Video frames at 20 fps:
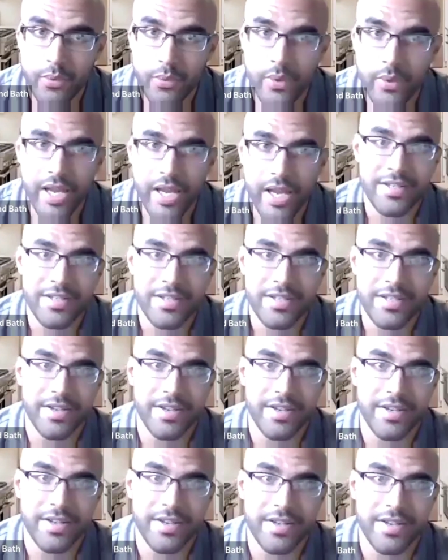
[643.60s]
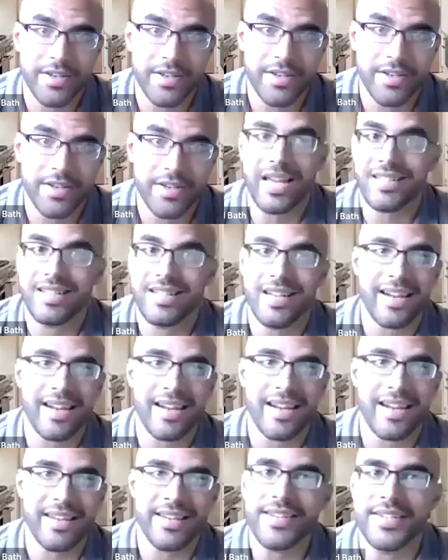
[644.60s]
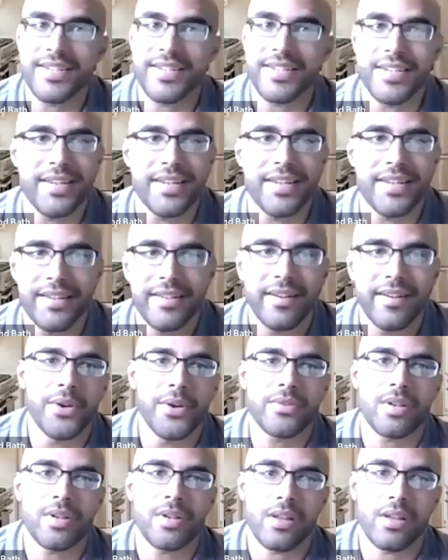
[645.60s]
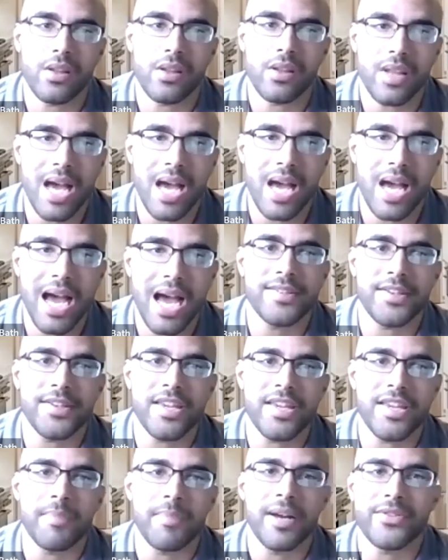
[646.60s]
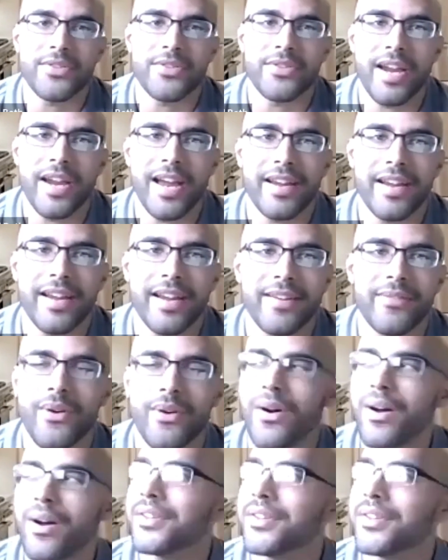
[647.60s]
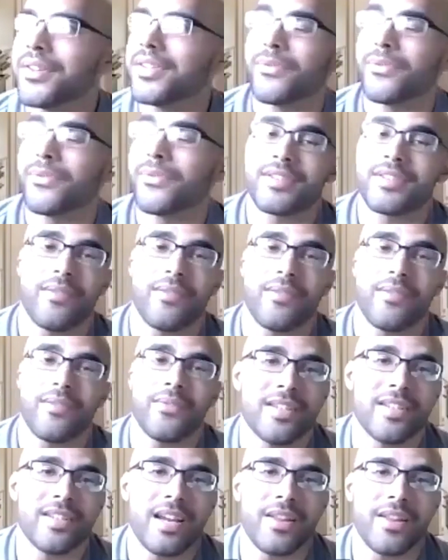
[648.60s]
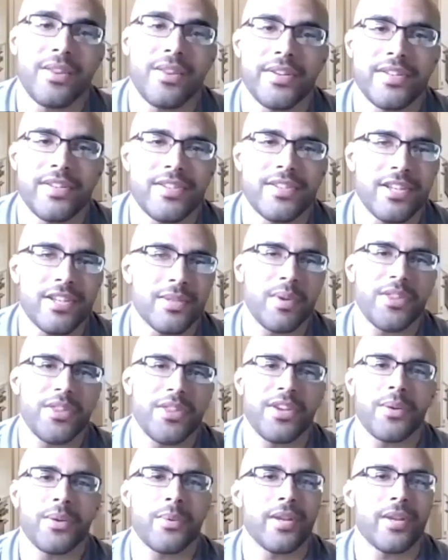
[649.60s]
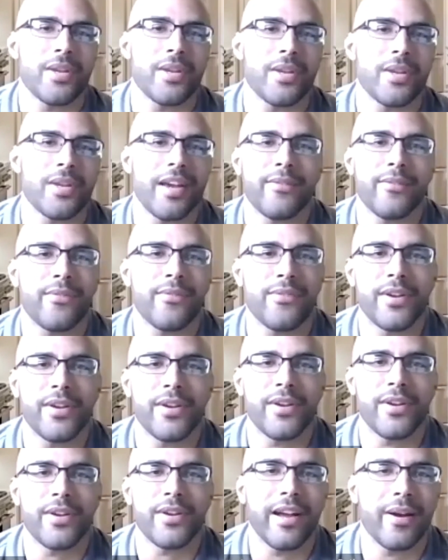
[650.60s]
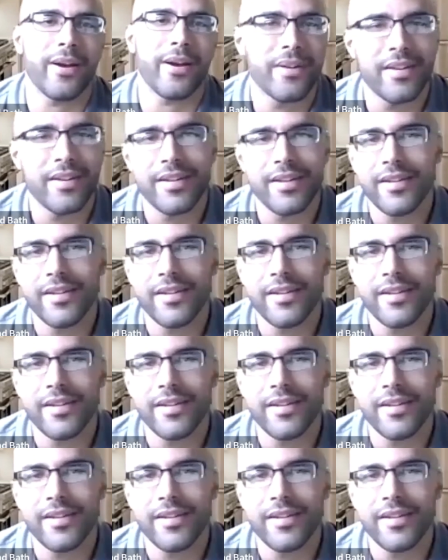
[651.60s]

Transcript: educate ourselves, and that's not easy. There's a lot to keep on track of all the different stuff that's out there. Because just when we think we got it figured out,